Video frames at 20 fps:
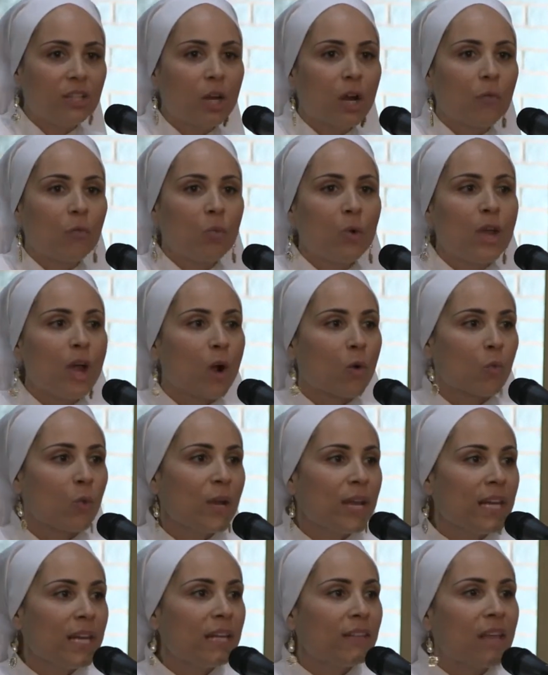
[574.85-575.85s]
that we are
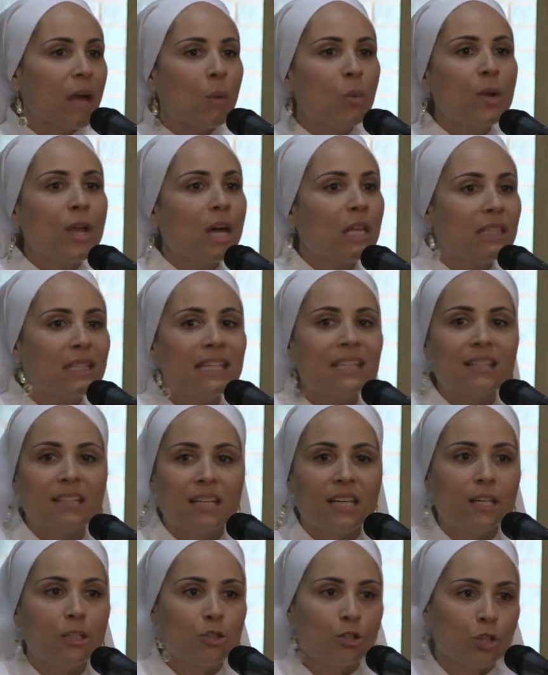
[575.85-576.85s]
reading, that we are
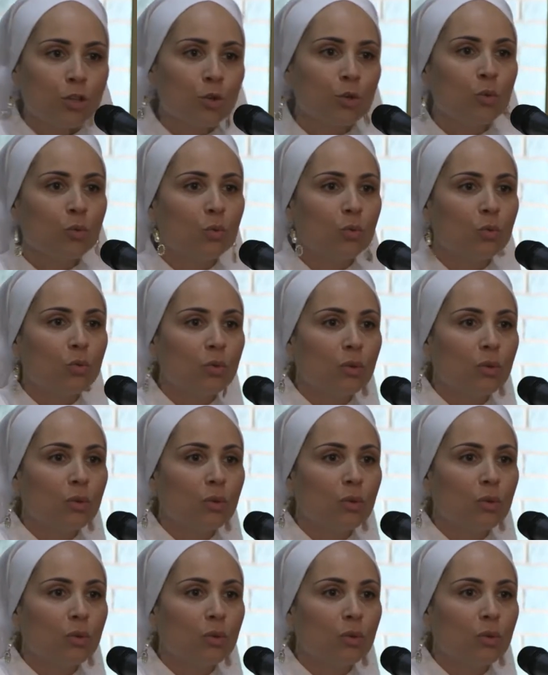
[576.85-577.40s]
listening to.